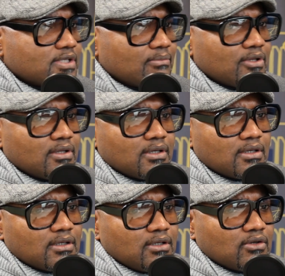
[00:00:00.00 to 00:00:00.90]
some of
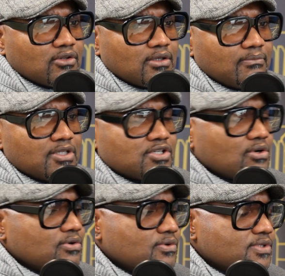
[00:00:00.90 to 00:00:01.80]
the the
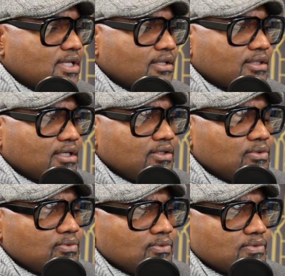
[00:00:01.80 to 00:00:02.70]
materials that they
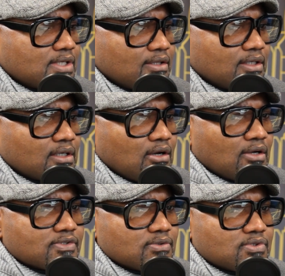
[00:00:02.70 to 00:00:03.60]
use. I think
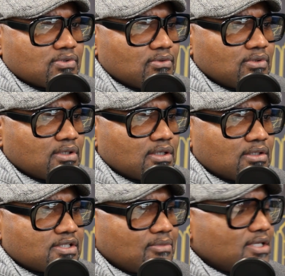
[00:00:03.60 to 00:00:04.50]
also
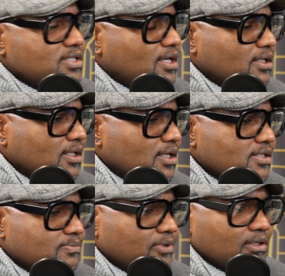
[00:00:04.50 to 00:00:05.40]
some of the
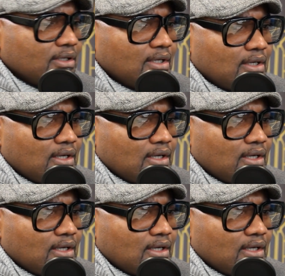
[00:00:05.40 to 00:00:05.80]
techniques, but